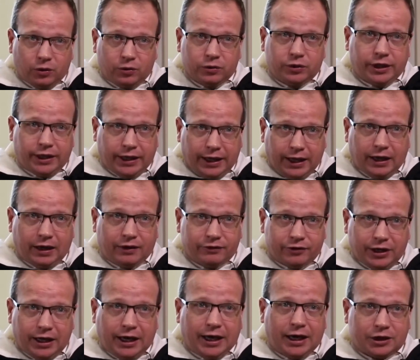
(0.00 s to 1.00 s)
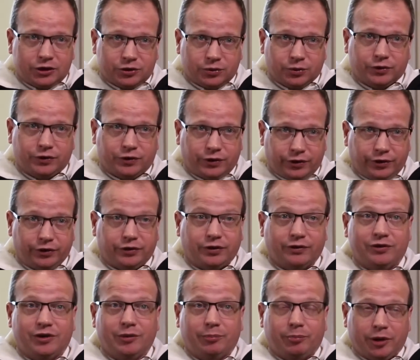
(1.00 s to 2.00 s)
only have an actual series
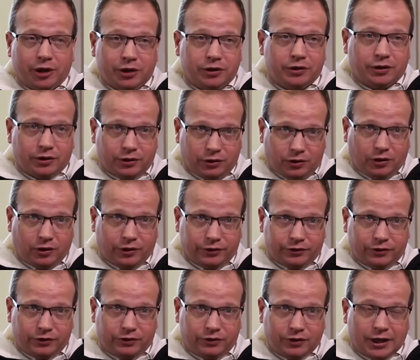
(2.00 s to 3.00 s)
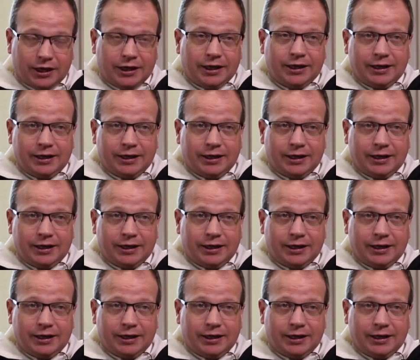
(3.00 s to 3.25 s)
of dependent causes